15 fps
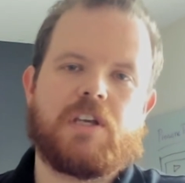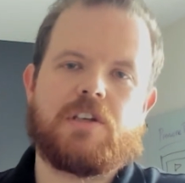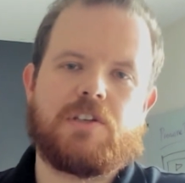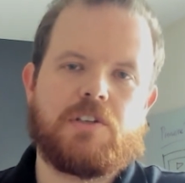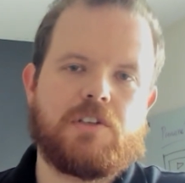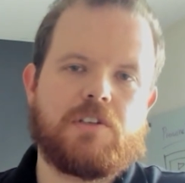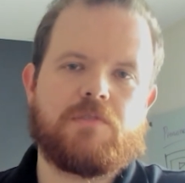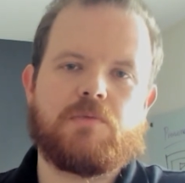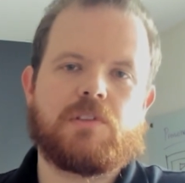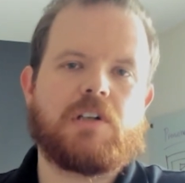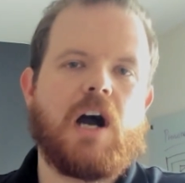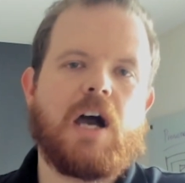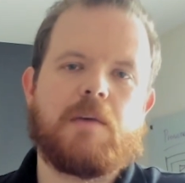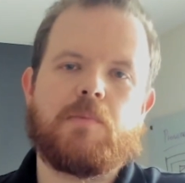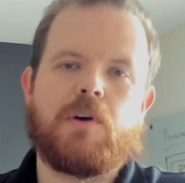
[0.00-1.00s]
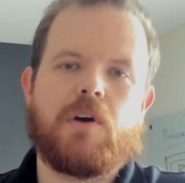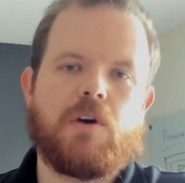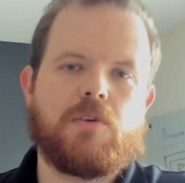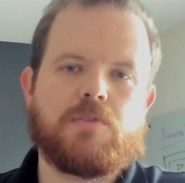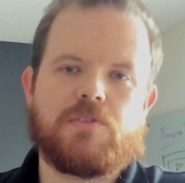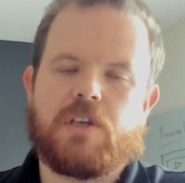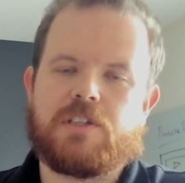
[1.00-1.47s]
a good, reliable
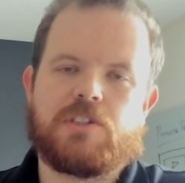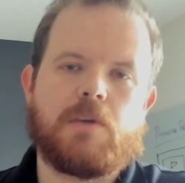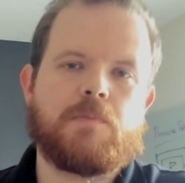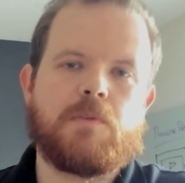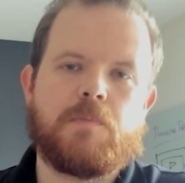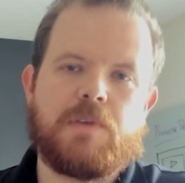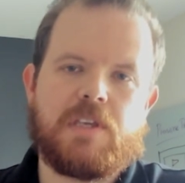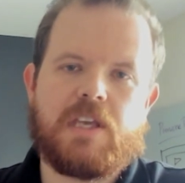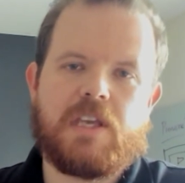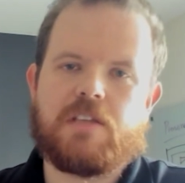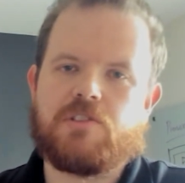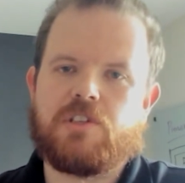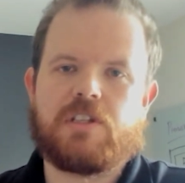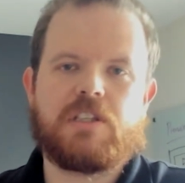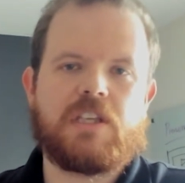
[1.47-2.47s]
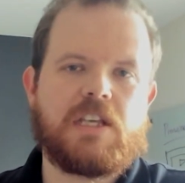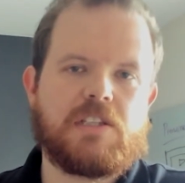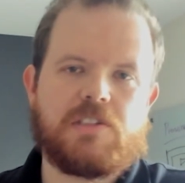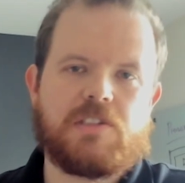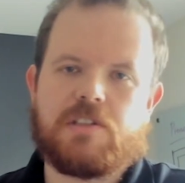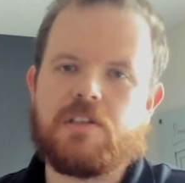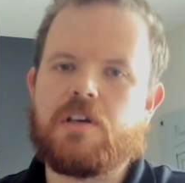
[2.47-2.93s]
host like WP Engine,
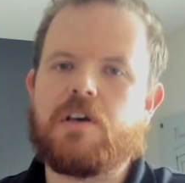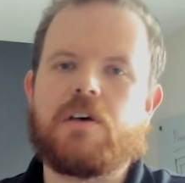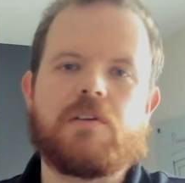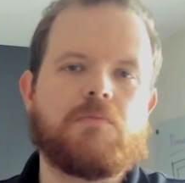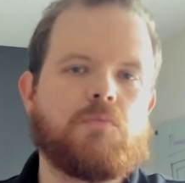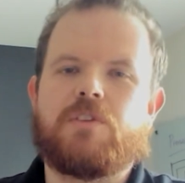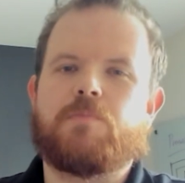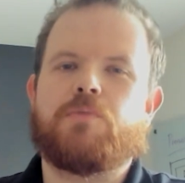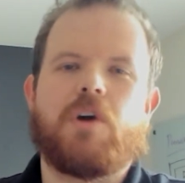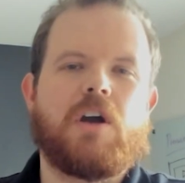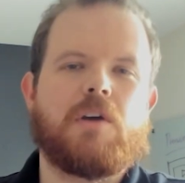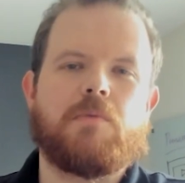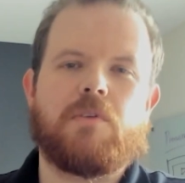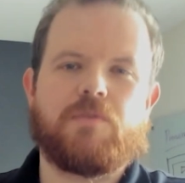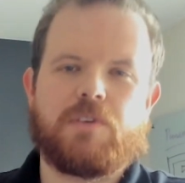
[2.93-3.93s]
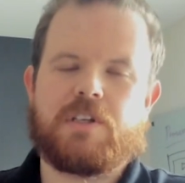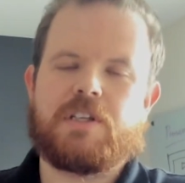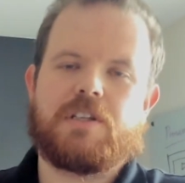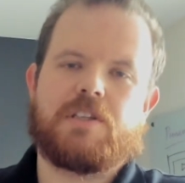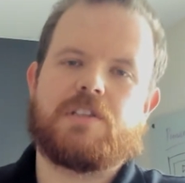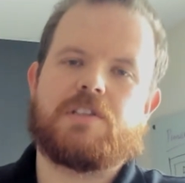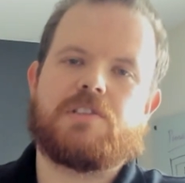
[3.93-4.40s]
Kinsta, you probably won't run
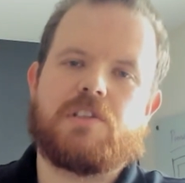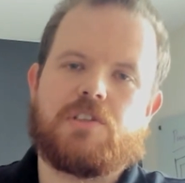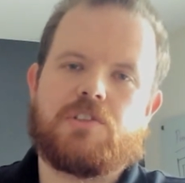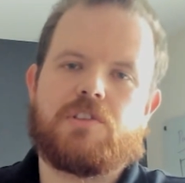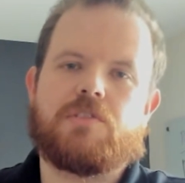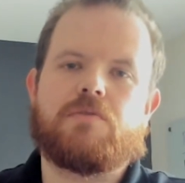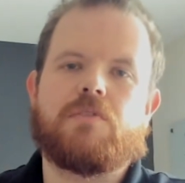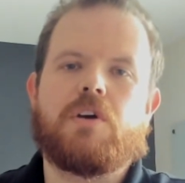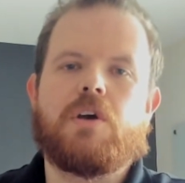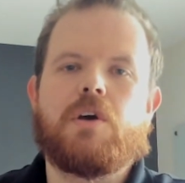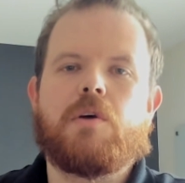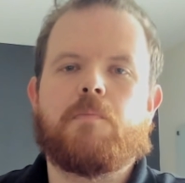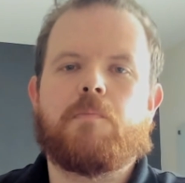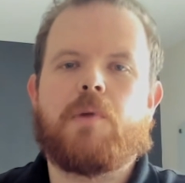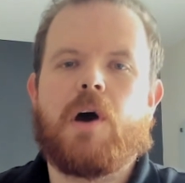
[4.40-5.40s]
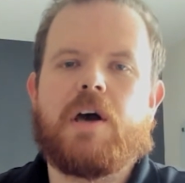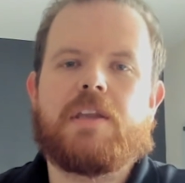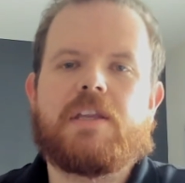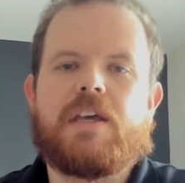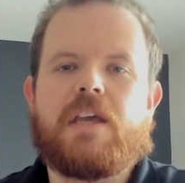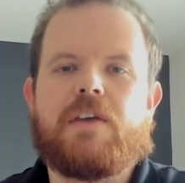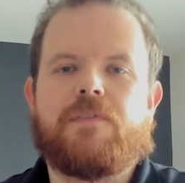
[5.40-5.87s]
into this issue.
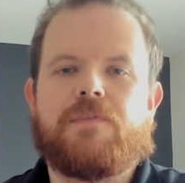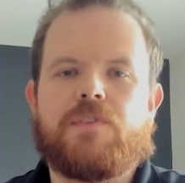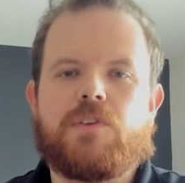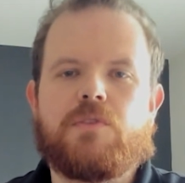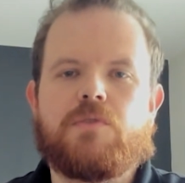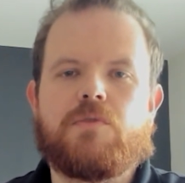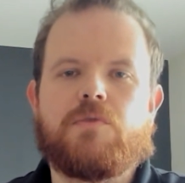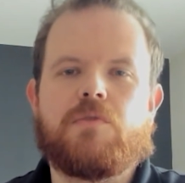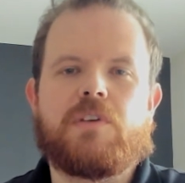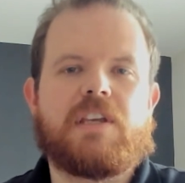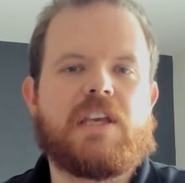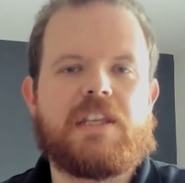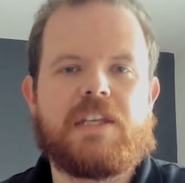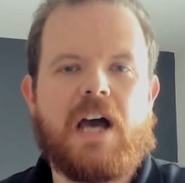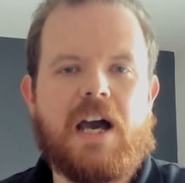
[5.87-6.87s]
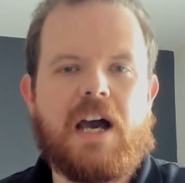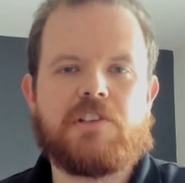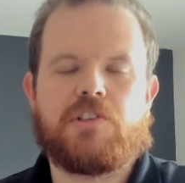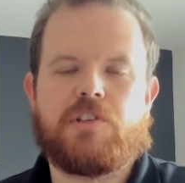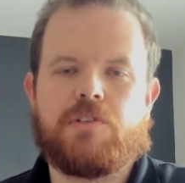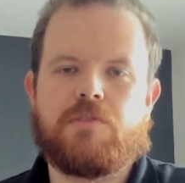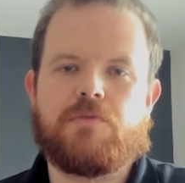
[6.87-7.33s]
But if you cannot
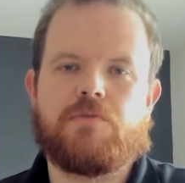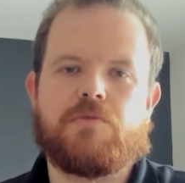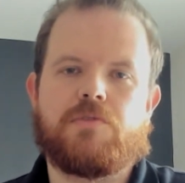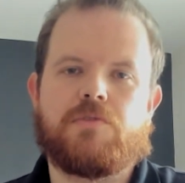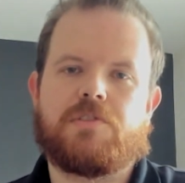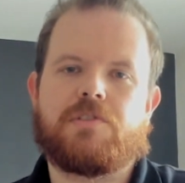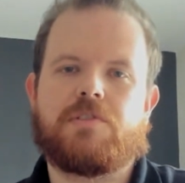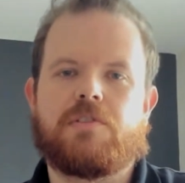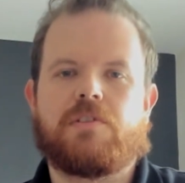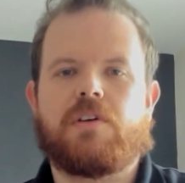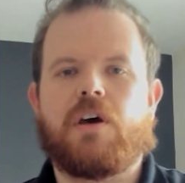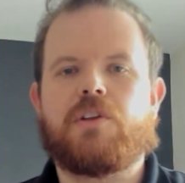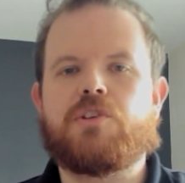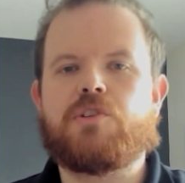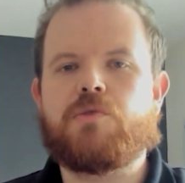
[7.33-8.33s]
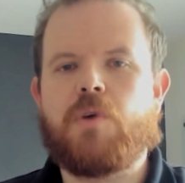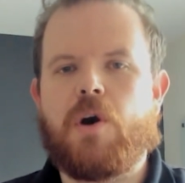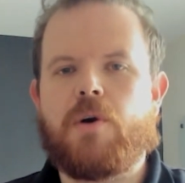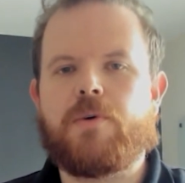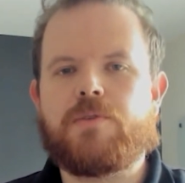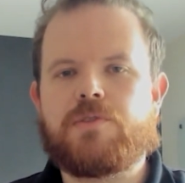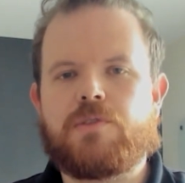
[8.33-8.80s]
choose a new
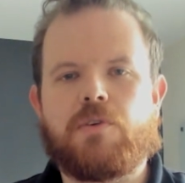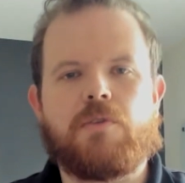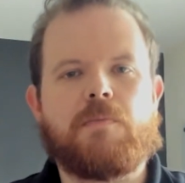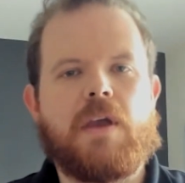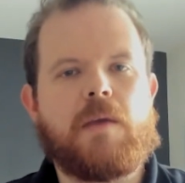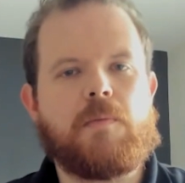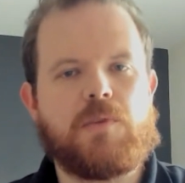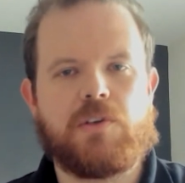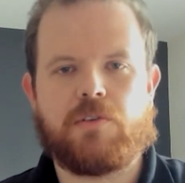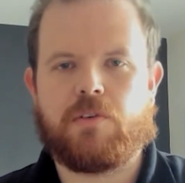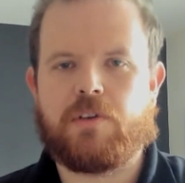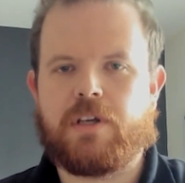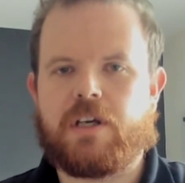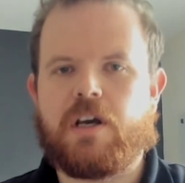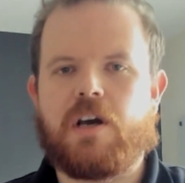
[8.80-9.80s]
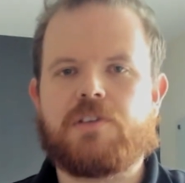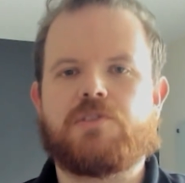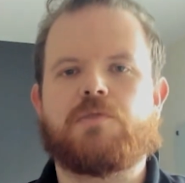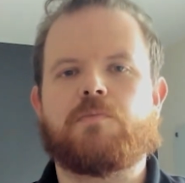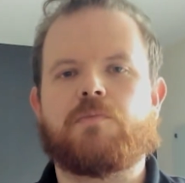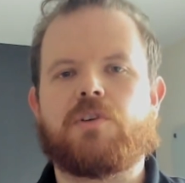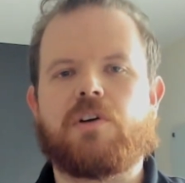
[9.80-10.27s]
host, or maybe you're on a
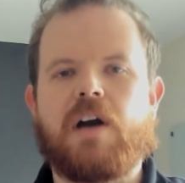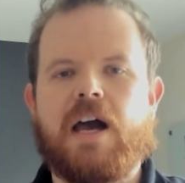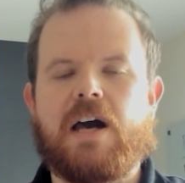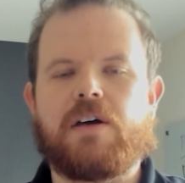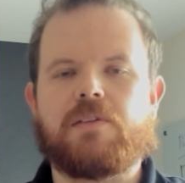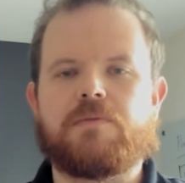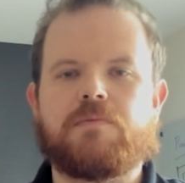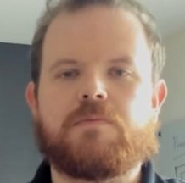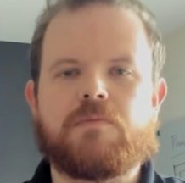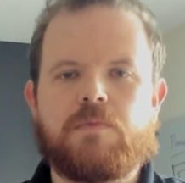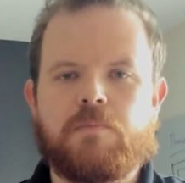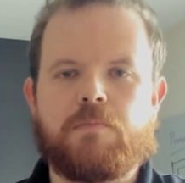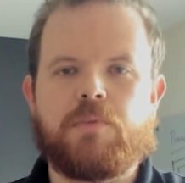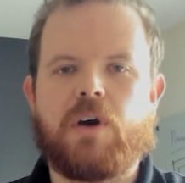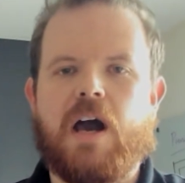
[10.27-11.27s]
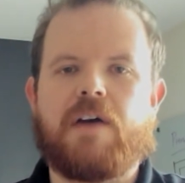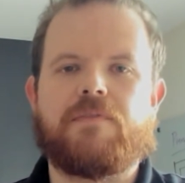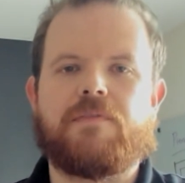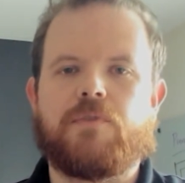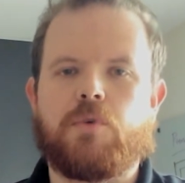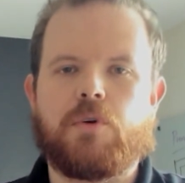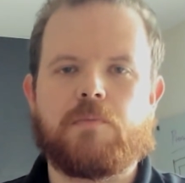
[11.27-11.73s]
custom cloud
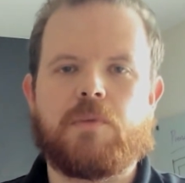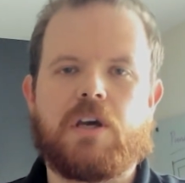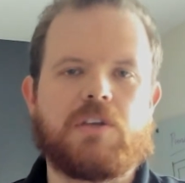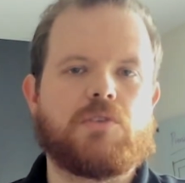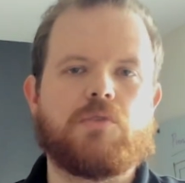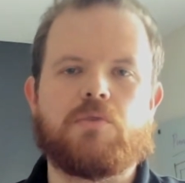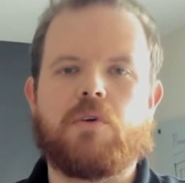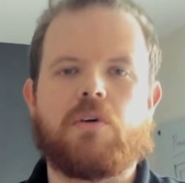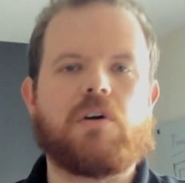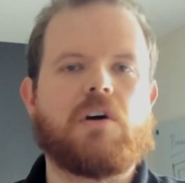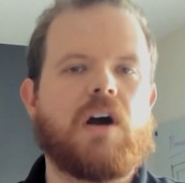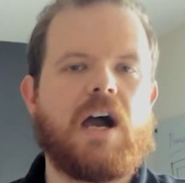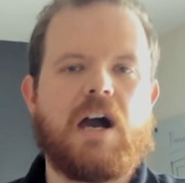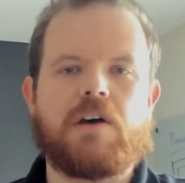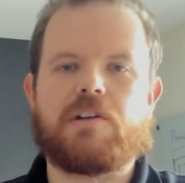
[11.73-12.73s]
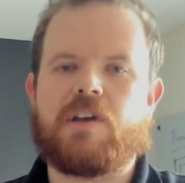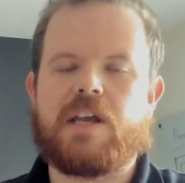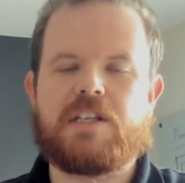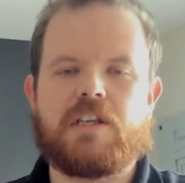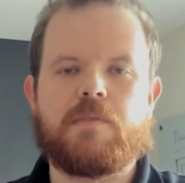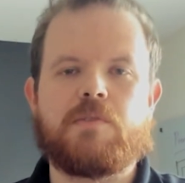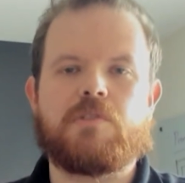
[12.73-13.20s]
platform like Google Cloud or
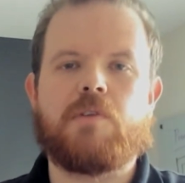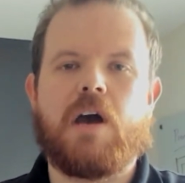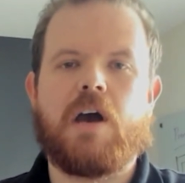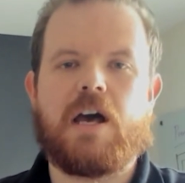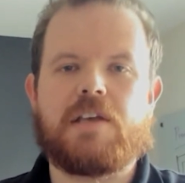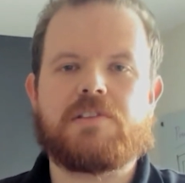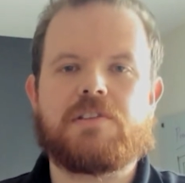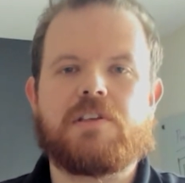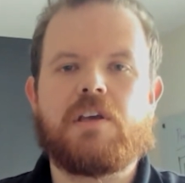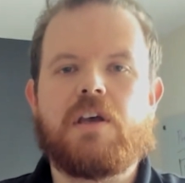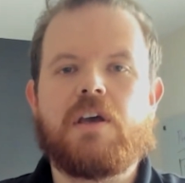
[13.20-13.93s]
AWS,